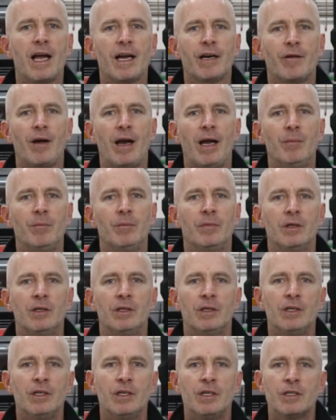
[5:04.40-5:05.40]
diagram,
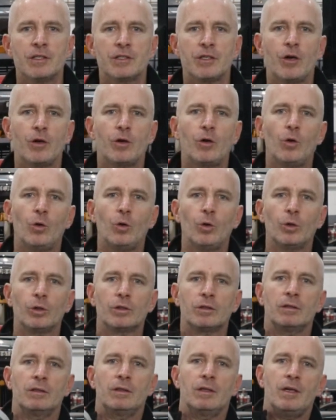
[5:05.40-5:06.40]
so
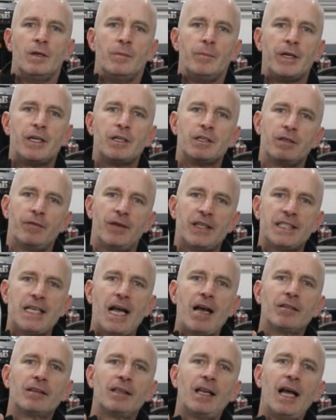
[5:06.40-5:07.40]
called because of its
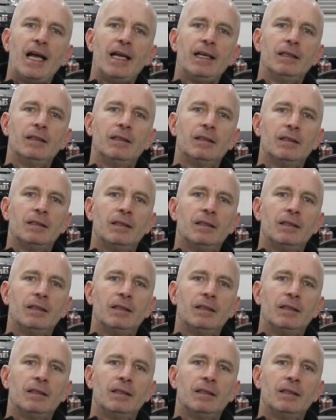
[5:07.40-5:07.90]
outline,